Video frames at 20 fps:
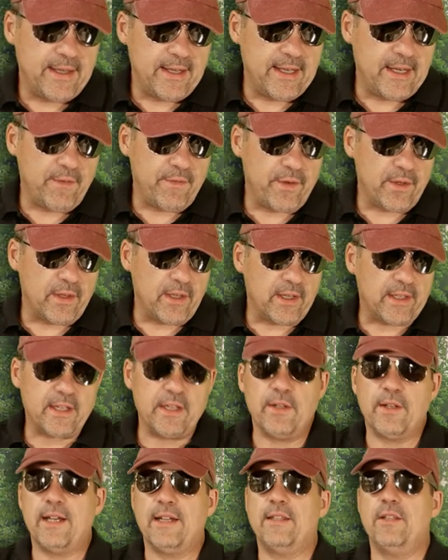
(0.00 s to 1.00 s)
And if you're
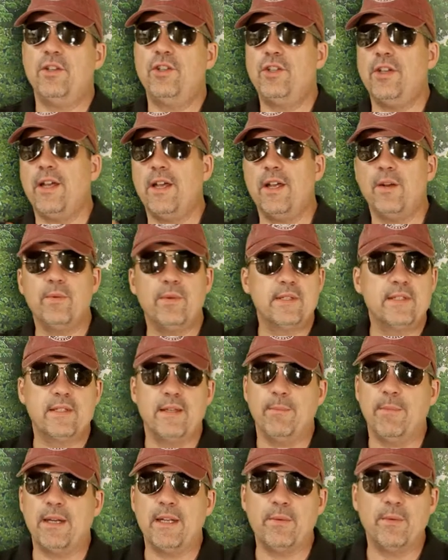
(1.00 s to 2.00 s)
lucky, you got to share it with
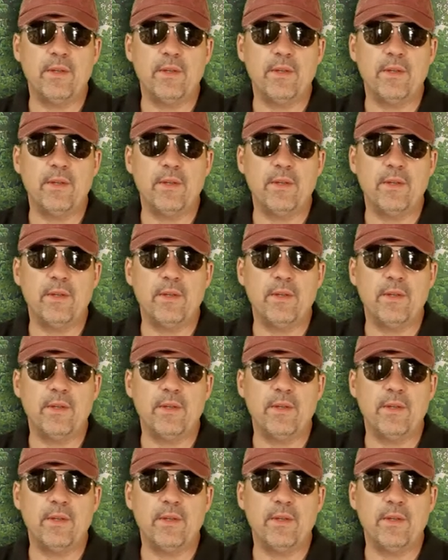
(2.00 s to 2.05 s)
somebody,